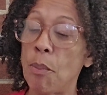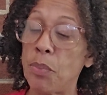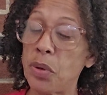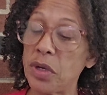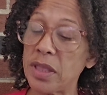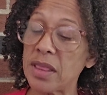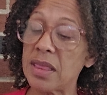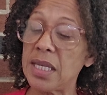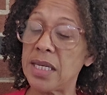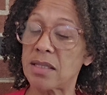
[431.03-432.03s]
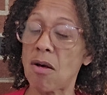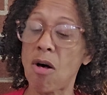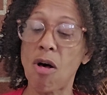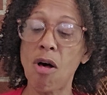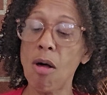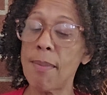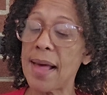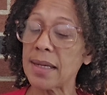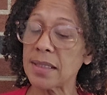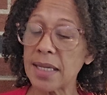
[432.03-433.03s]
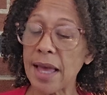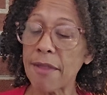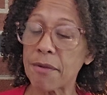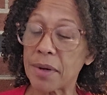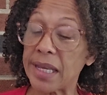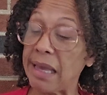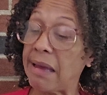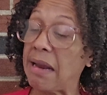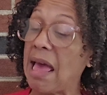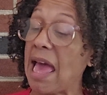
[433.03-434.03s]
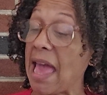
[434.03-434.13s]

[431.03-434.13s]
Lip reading: Put this all back together again,